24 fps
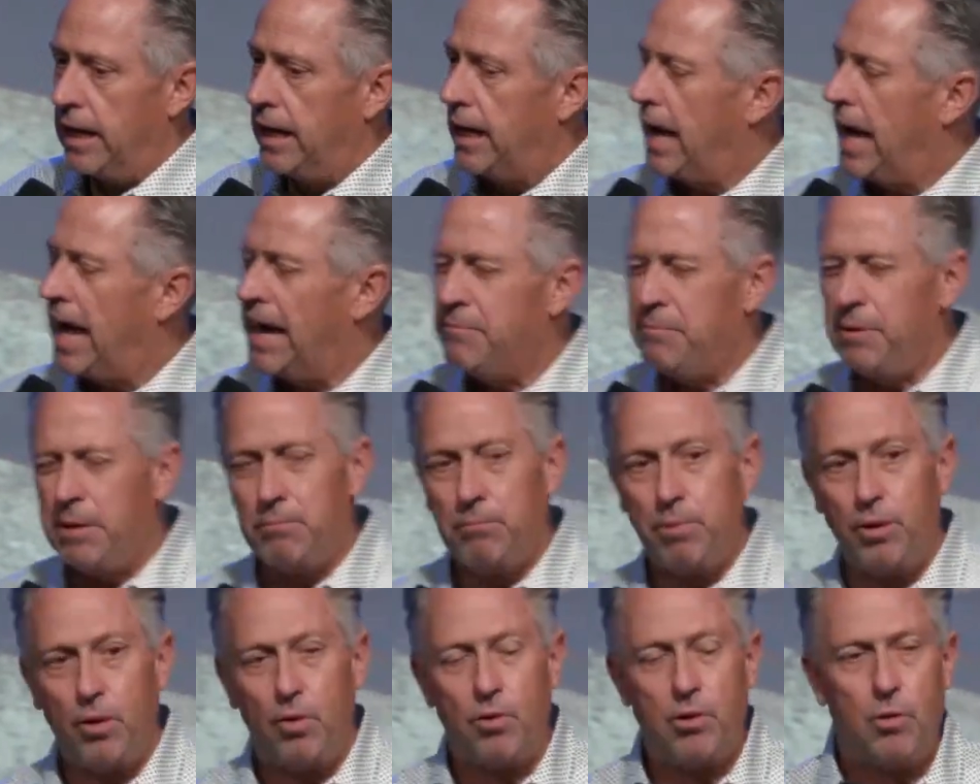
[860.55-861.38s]
I've been
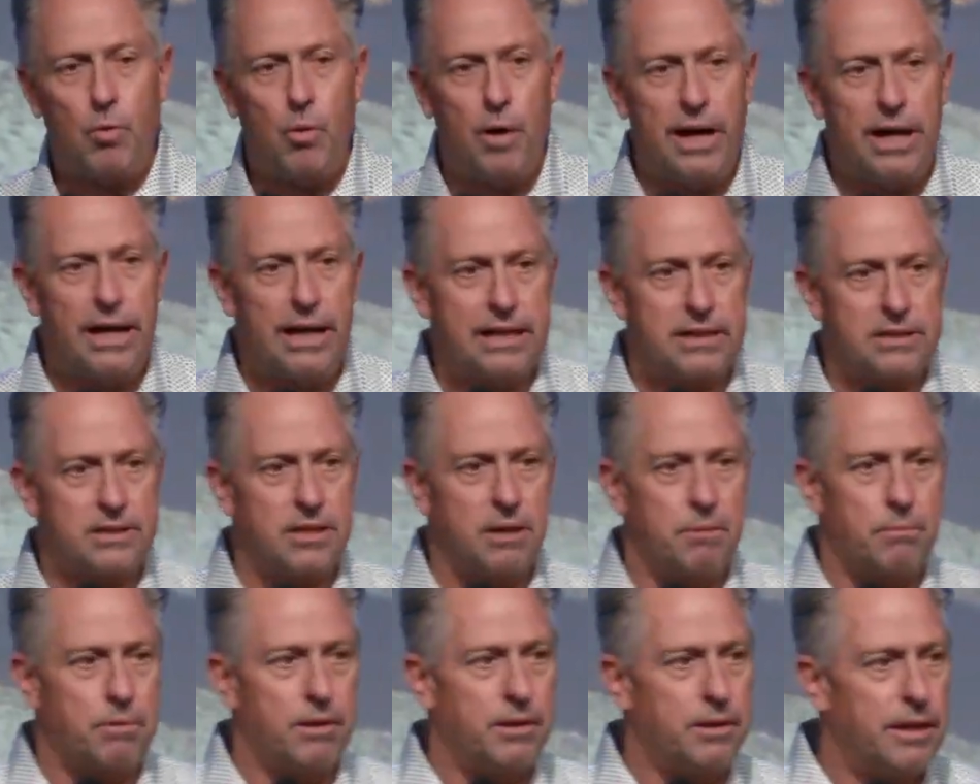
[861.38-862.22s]
blown away at
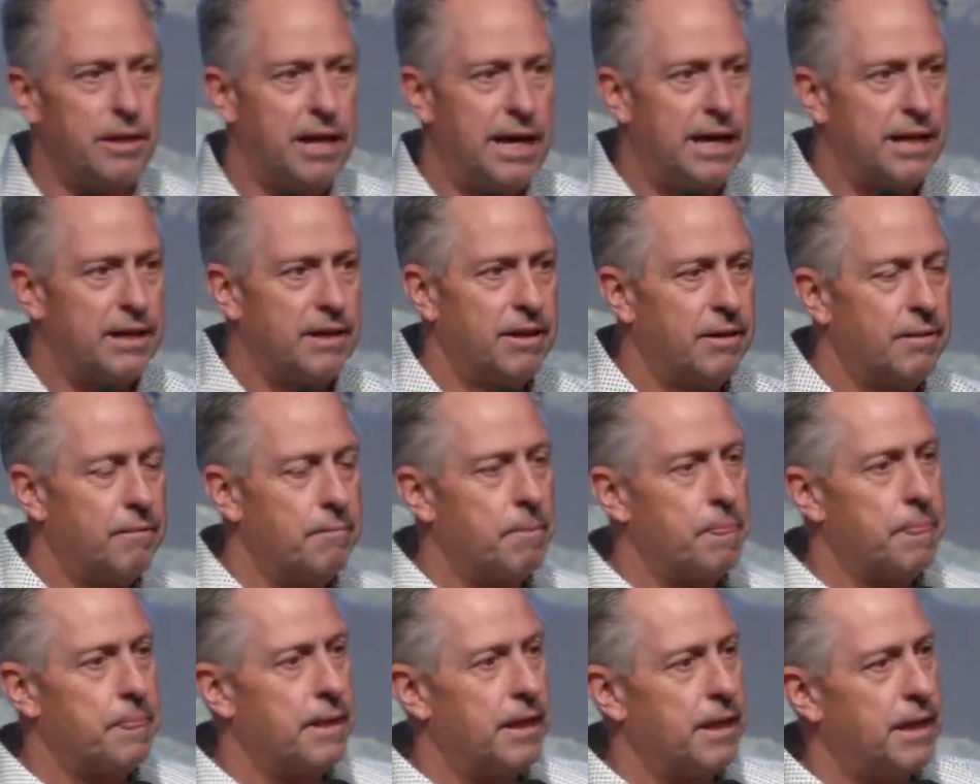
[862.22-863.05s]
something that
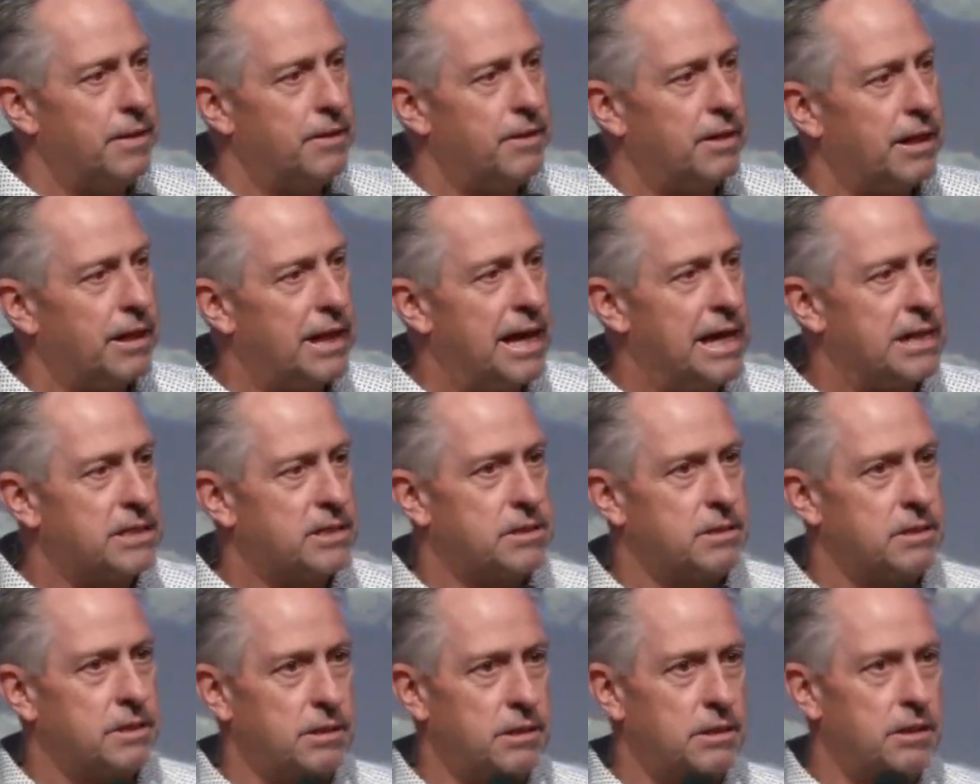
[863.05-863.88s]
in the
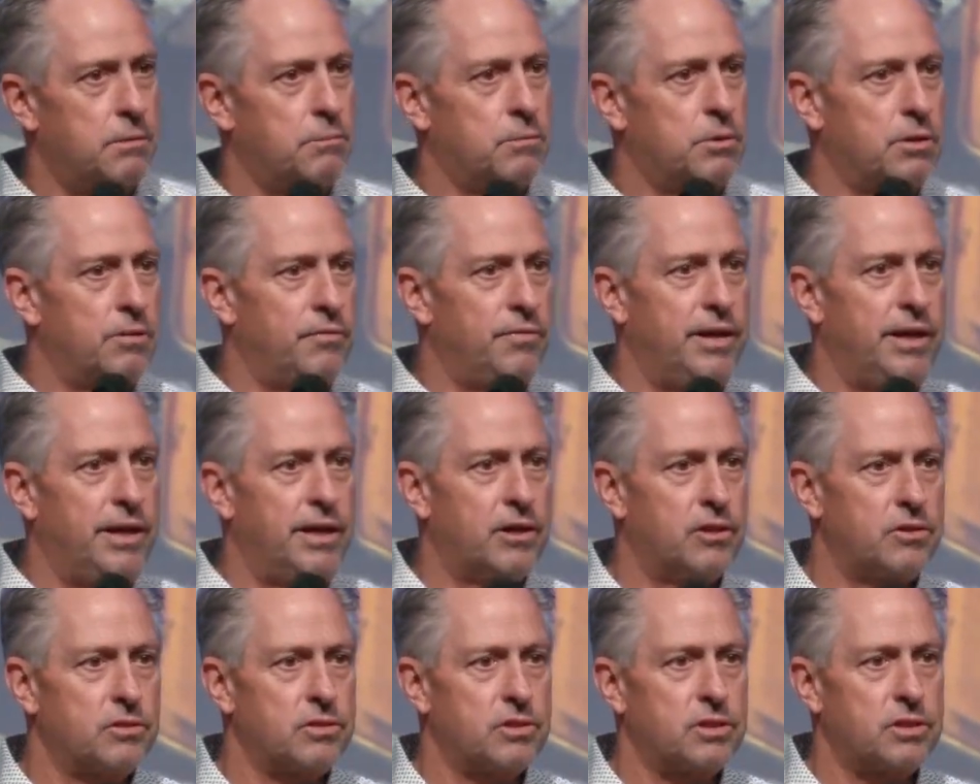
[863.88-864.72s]
last number of
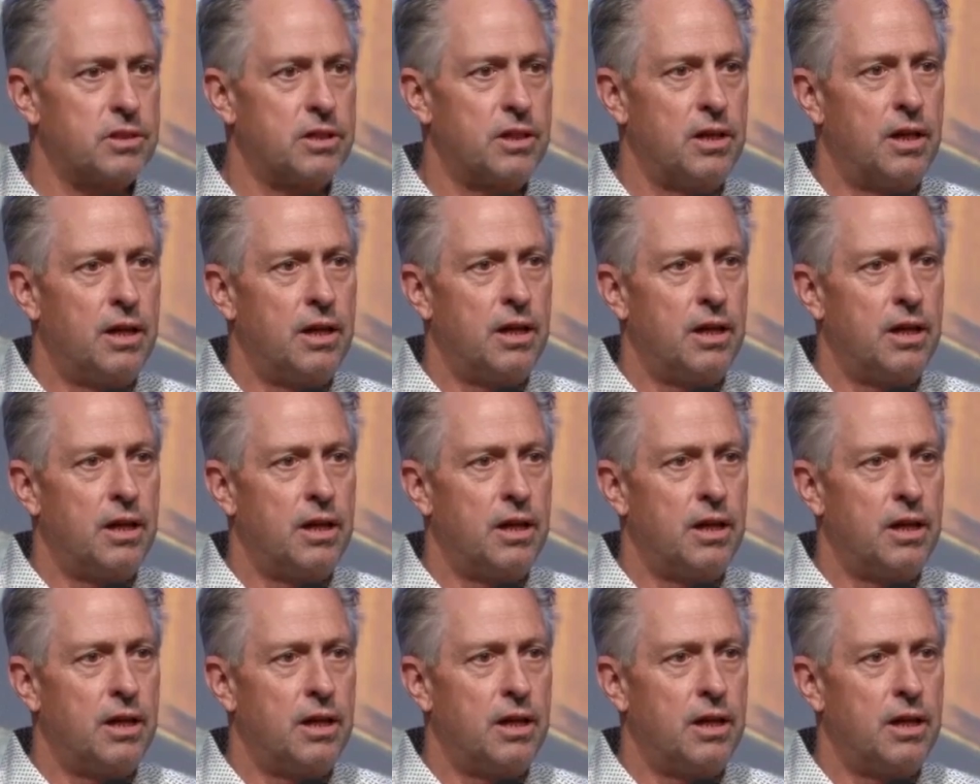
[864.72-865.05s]
years,